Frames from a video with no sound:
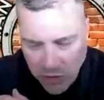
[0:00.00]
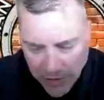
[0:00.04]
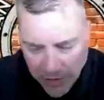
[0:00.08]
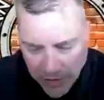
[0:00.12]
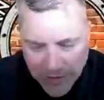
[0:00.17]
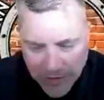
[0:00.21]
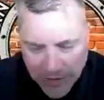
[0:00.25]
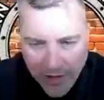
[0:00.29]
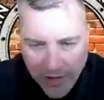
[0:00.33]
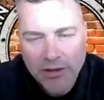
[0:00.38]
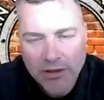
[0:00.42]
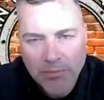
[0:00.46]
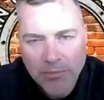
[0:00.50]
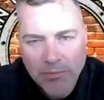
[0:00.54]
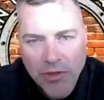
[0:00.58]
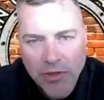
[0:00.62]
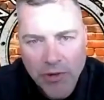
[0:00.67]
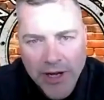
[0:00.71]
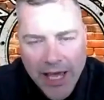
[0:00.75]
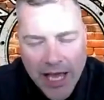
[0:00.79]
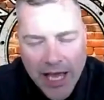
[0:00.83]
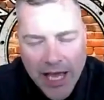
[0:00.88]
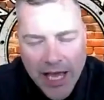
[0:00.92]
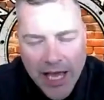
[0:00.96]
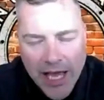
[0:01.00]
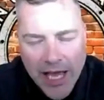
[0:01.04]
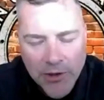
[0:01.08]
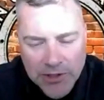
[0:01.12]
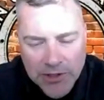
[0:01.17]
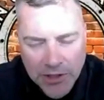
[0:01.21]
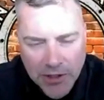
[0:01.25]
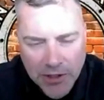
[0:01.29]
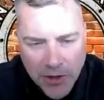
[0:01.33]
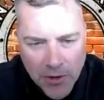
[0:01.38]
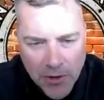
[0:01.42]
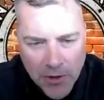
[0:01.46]
About 3.5
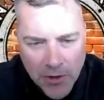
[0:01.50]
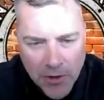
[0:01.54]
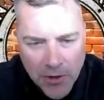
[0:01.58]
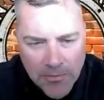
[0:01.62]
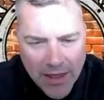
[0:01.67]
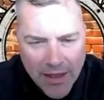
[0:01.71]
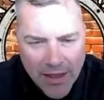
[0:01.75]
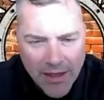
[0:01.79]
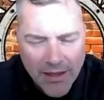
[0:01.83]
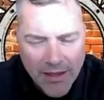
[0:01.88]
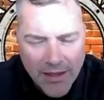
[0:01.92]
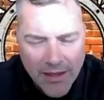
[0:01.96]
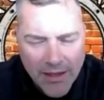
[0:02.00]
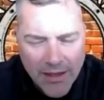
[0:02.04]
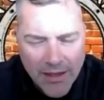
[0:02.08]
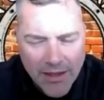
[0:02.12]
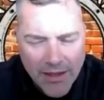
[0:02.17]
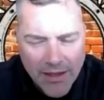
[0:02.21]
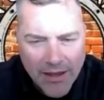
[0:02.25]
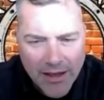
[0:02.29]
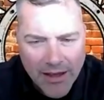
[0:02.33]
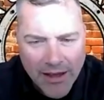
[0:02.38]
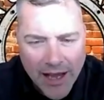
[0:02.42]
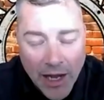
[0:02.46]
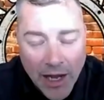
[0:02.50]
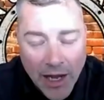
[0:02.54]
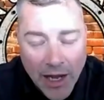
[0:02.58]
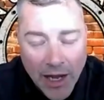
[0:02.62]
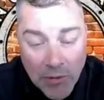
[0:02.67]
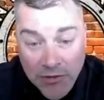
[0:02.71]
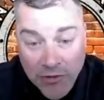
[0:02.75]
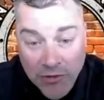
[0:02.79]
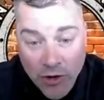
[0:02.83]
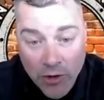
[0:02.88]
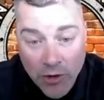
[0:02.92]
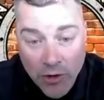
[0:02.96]
years ago,
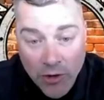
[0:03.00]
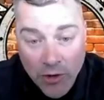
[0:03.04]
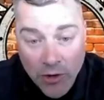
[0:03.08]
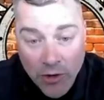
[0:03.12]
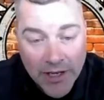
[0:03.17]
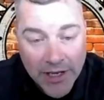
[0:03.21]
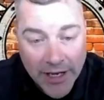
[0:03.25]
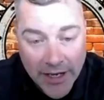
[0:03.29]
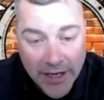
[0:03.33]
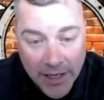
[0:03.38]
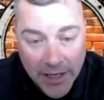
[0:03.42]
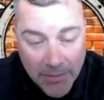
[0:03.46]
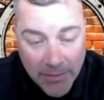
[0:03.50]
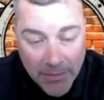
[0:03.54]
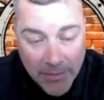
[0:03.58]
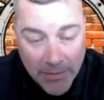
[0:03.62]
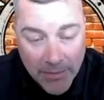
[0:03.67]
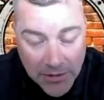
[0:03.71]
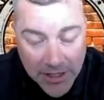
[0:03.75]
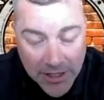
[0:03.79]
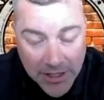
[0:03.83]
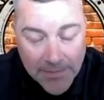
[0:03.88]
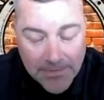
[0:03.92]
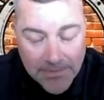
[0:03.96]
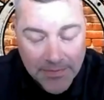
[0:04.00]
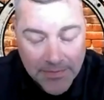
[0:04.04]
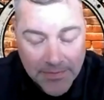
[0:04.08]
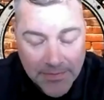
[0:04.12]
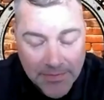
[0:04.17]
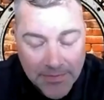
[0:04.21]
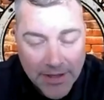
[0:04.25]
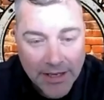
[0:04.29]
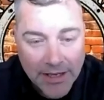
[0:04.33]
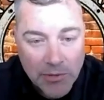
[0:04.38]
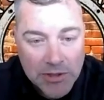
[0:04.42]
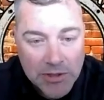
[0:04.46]
I was a former Canadian Mountie,
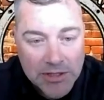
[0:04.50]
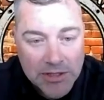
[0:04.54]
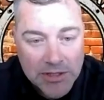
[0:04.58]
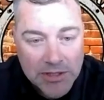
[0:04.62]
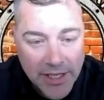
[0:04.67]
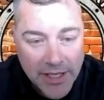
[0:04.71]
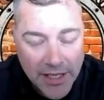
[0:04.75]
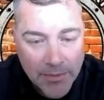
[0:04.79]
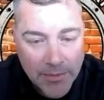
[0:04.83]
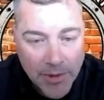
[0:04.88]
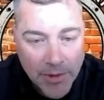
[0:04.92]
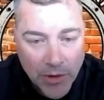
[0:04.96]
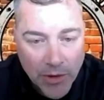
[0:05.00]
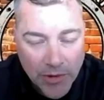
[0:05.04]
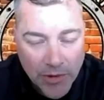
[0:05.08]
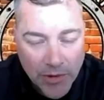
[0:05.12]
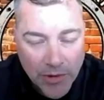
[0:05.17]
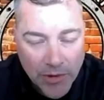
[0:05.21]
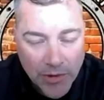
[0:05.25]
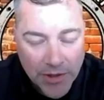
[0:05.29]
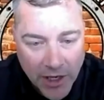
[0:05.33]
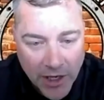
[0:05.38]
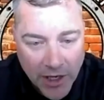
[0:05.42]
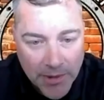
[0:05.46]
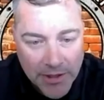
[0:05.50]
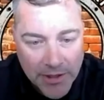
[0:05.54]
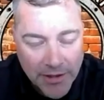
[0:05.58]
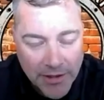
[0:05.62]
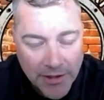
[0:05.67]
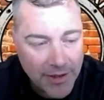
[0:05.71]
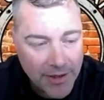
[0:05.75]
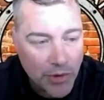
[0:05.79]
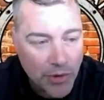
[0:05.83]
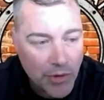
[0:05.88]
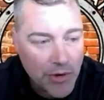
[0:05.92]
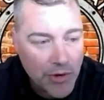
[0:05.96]
and I was thinking about retirement.